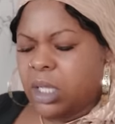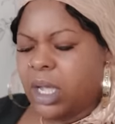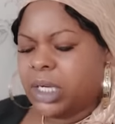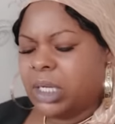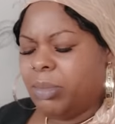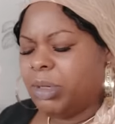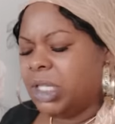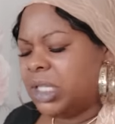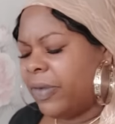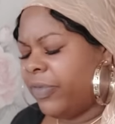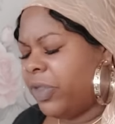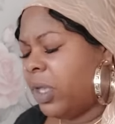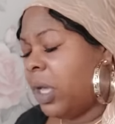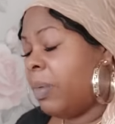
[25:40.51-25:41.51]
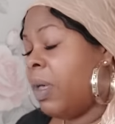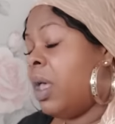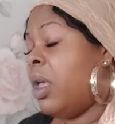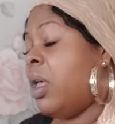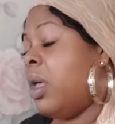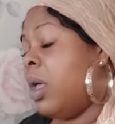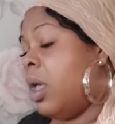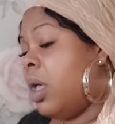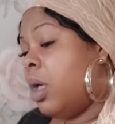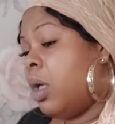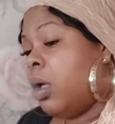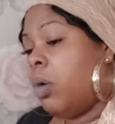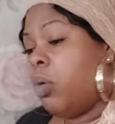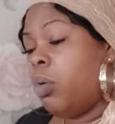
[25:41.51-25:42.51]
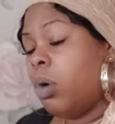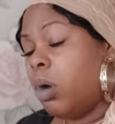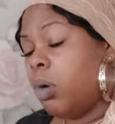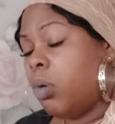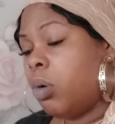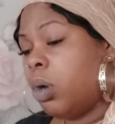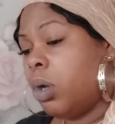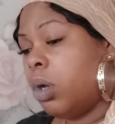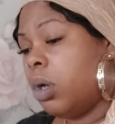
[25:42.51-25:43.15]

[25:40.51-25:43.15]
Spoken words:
let me just lift it up. Woo.